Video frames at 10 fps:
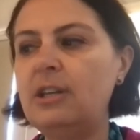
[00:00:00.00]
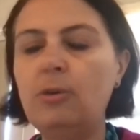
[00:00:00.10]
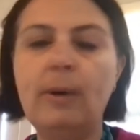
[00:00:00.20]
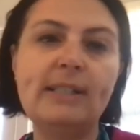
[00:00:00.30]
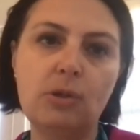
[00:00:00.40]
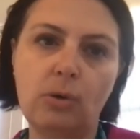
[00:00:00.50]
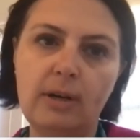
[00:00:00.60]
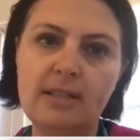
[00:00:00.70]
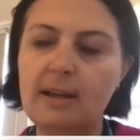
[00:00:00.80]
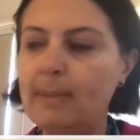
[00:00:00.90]
in US
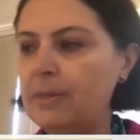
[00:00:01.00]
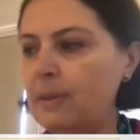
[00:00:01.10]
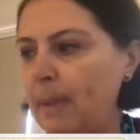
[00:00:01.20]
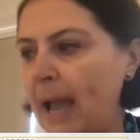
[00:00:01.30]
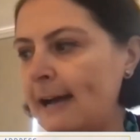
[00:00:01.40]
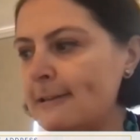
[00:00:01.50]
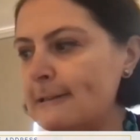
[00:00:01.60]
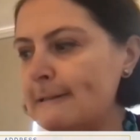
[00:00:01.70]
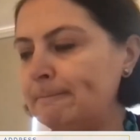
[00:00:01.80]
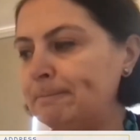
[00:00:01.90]
stories about the
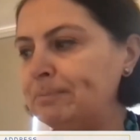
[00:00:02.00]
past.